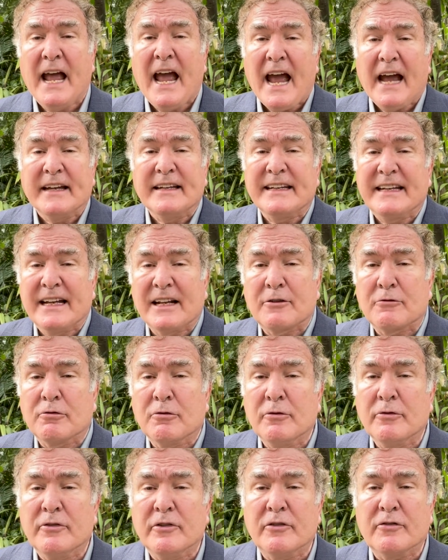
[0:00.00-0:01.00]
and to get
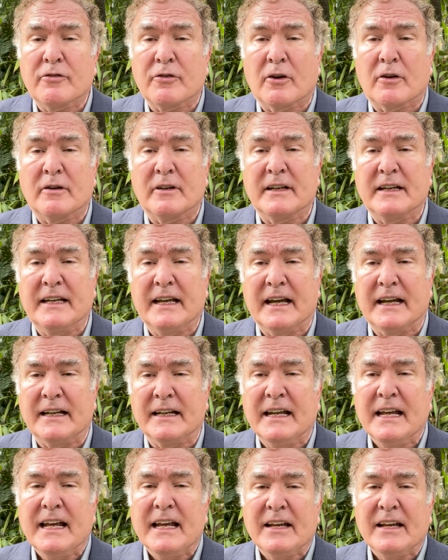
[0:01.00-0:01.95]
cruising started again